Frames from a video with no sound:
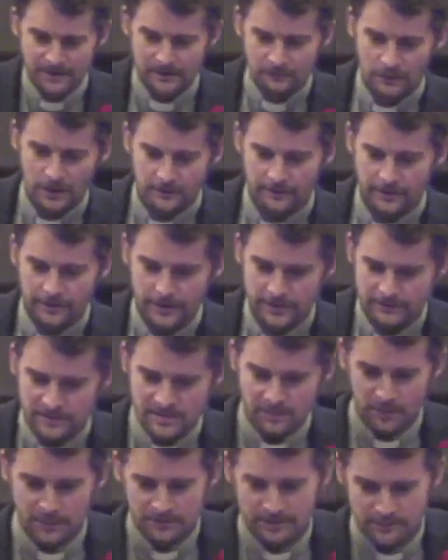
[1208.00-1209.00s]
Rather, they
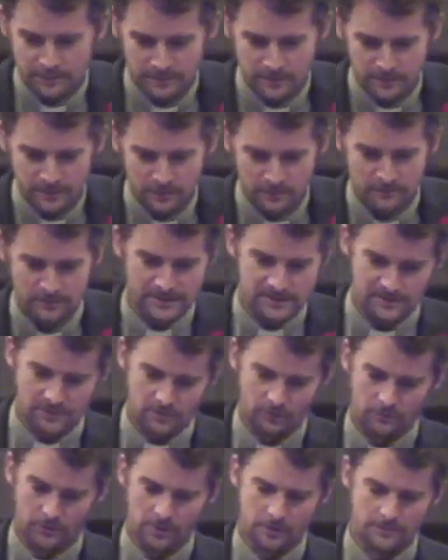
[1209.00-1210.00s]
responded with godly
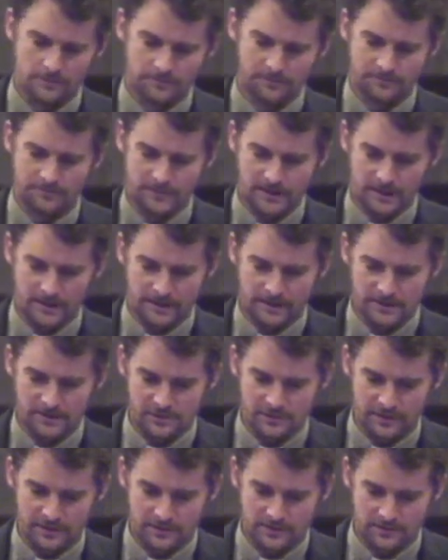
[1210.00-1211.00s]
sorrow, and it
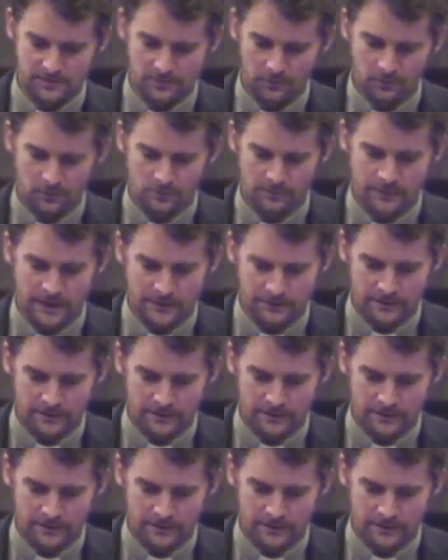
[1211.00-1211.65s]
transformed their